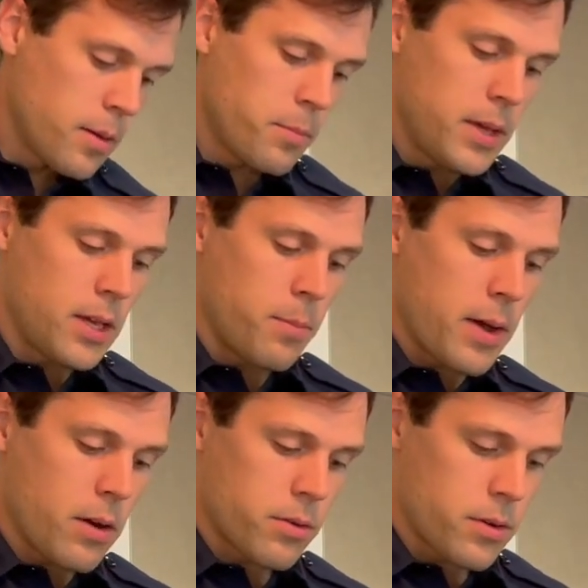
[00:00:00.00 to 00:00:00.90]
Baking
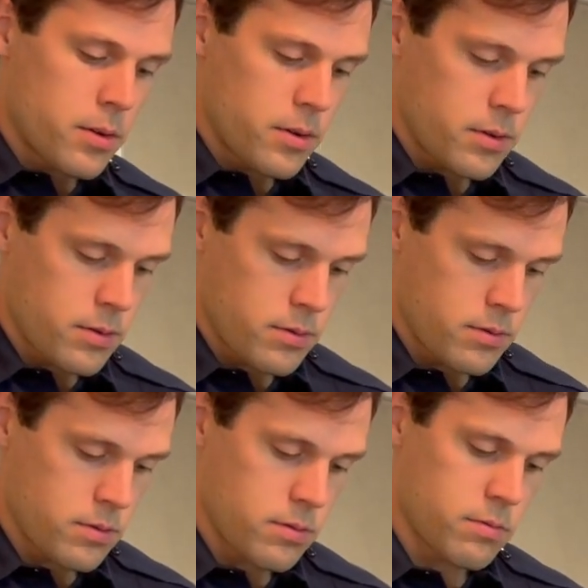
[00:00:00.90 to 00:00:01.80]
powder,
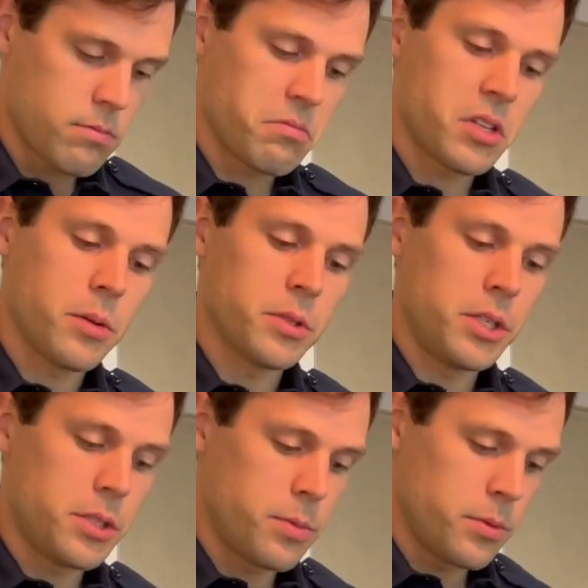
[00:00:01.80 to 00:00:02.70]
a couple
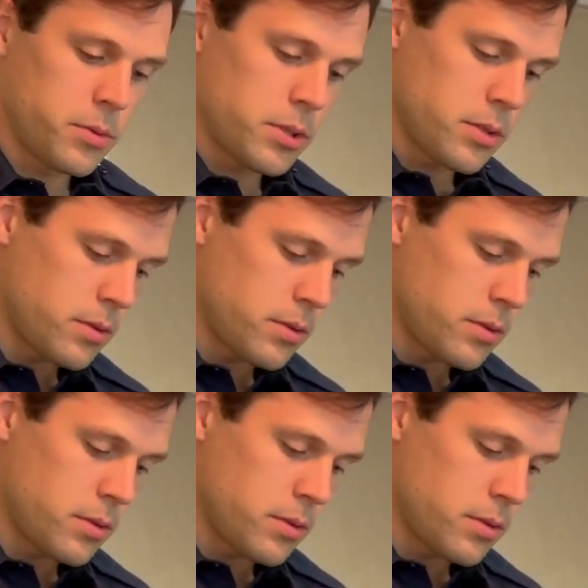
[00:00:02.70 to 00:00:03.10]
teaspoons.